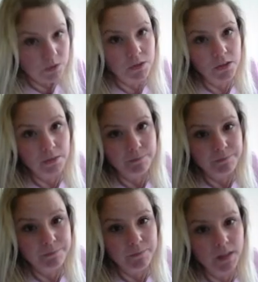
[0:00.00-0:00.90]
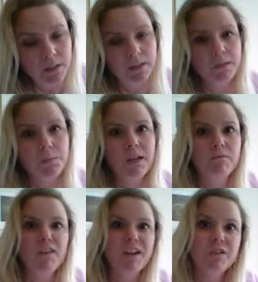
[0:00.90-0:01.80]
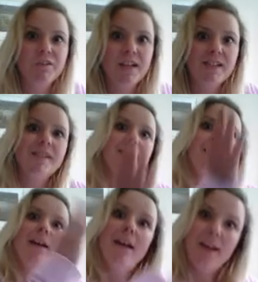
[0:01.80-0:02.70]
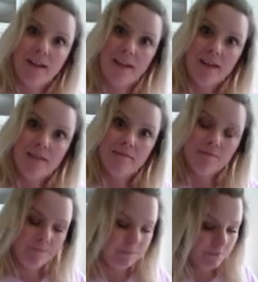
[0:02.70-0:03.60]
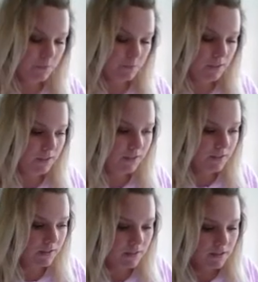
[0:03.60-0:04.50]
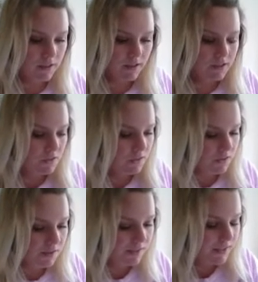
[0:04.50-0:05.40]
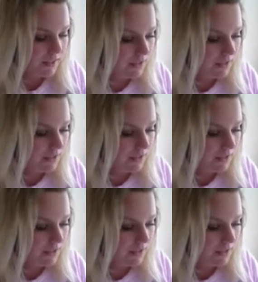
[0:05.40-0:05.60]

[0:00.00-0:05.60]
term. Then we can factorise again. Okay? And do you see